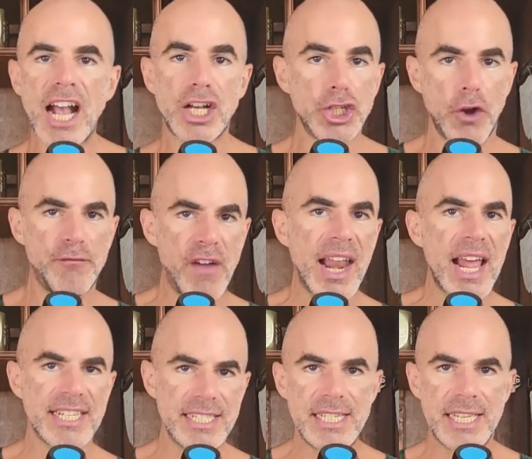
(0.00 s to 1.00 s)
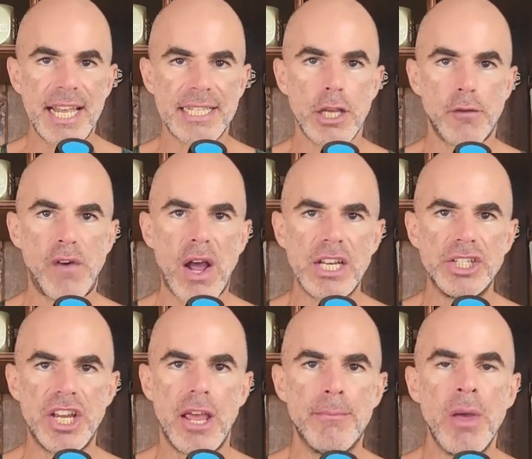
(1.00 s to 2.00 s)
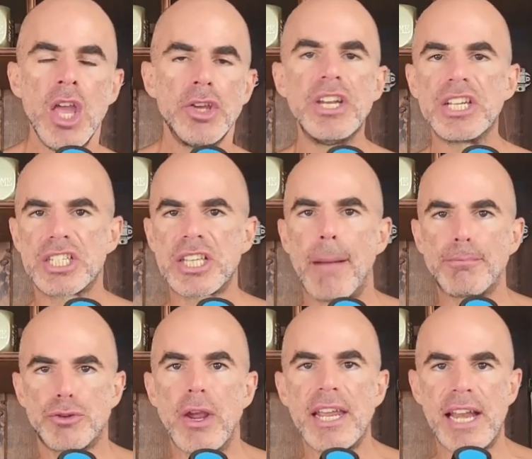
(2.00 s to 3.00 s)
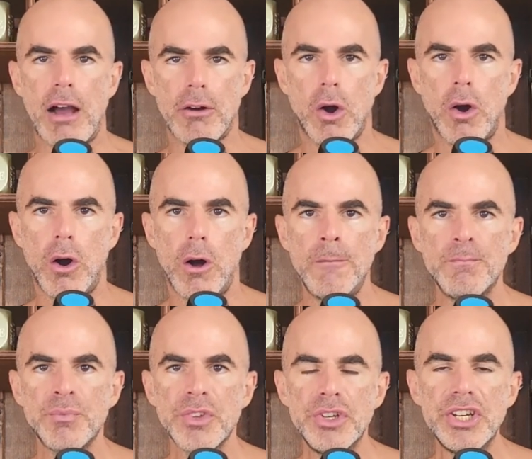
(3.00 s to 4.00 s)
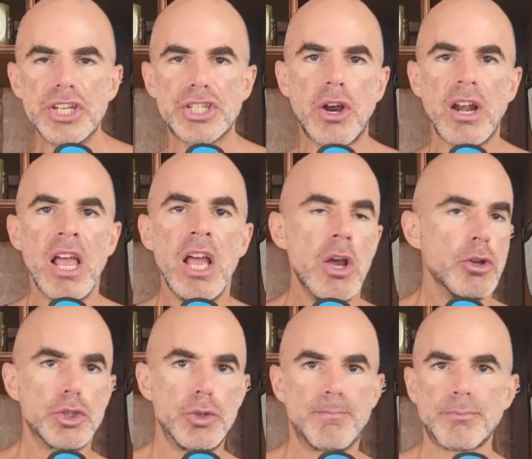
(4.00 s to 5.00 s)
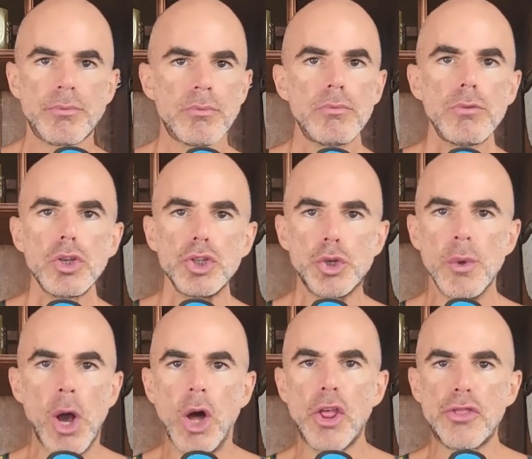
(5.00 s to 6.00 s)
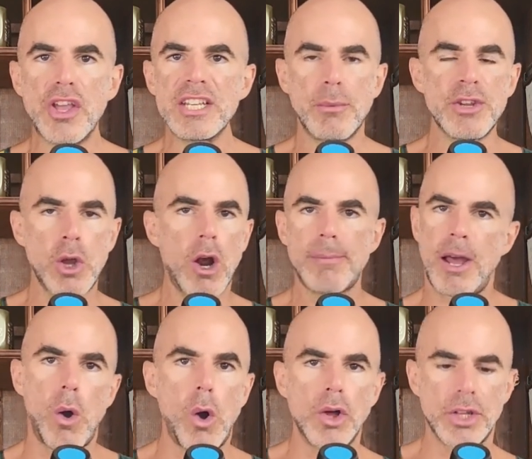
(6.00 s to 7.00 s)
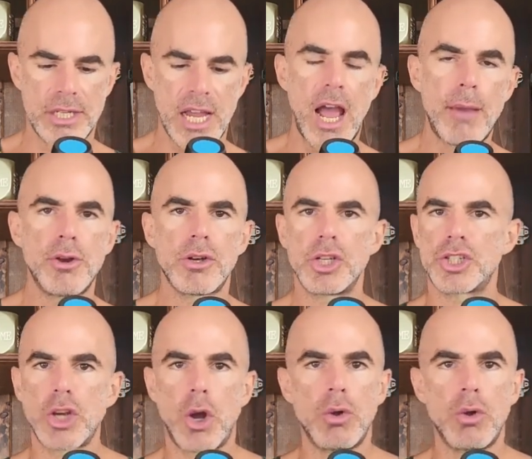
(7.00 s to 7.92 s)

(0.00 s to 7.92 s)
because your fat ass needs to get to the fucking gym. You need to stop drinking alcohol. You need to start doing all the things that we talk about all the time here on the show,